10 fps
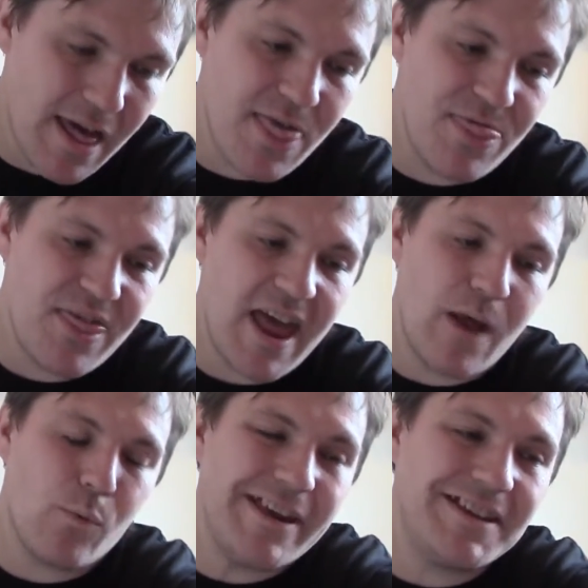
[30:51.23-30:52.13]

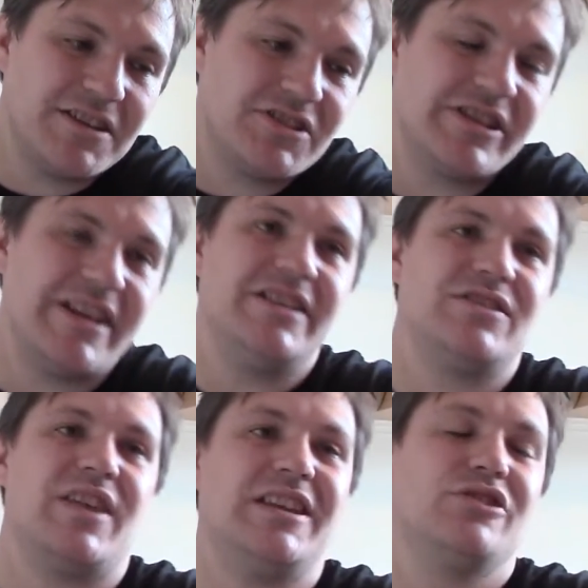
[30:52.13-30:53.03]
Their weakness is
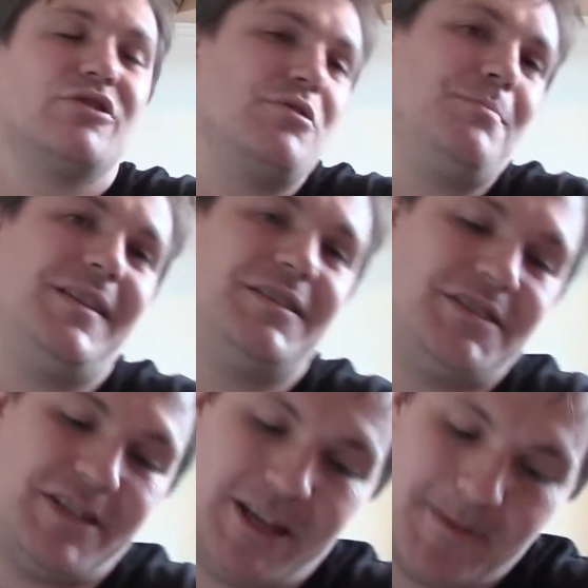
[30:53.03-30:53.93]
their
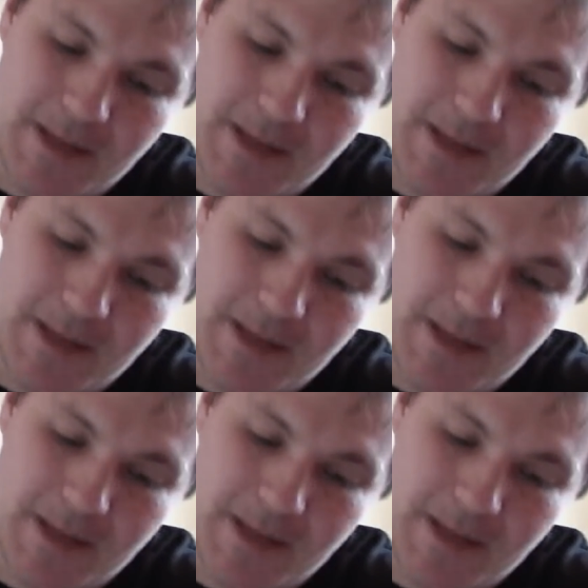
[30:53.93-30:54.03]
durability.